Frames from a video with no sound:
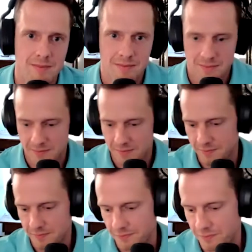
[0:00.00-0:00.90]

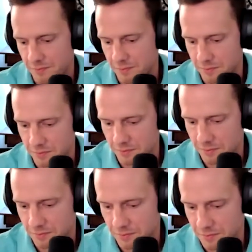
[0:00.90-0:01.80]

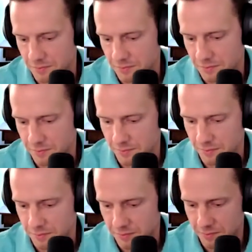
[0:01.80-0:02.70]

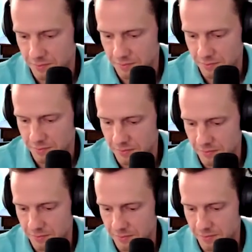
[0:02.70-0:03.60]

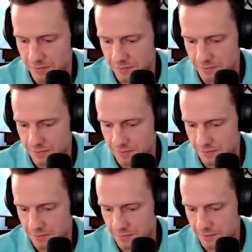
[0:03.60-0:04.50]

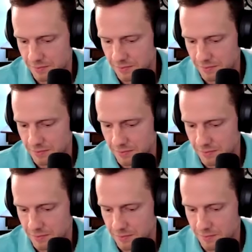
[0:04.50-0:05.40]

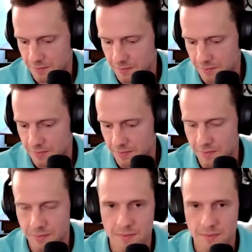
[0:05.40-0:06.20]
This person isn't speaking.